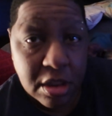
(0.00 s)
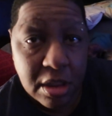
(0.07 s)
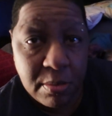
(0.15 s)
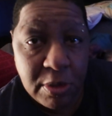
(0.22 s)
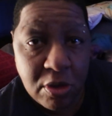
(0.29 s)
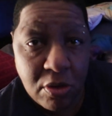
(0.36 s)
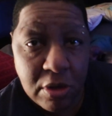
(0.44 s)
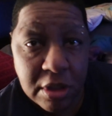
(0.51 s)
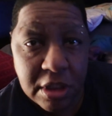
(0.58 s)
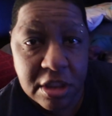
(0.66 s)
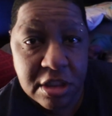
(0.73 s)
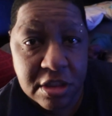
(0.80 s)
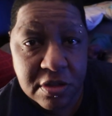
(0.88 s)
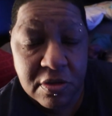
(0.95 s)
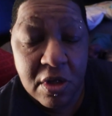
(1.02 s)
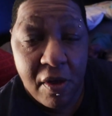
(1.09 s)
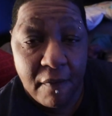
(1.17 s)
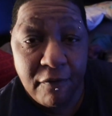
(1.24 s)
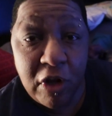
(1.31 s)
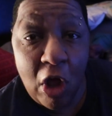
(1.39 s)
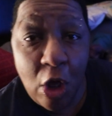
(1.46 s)
let me go and get this
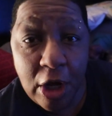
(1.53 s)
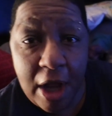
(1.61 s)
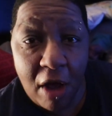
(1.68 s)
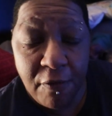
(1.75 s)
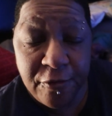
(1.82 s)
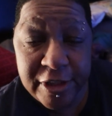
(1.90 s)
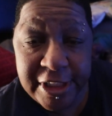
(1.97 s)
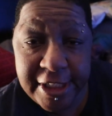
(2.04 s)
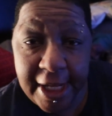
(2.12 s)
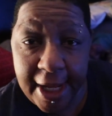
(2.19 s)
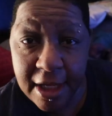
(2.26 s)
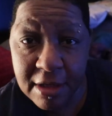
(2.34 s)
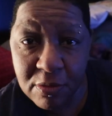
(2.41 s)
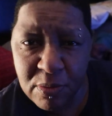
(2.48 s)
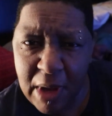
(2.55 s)
vlog out for today.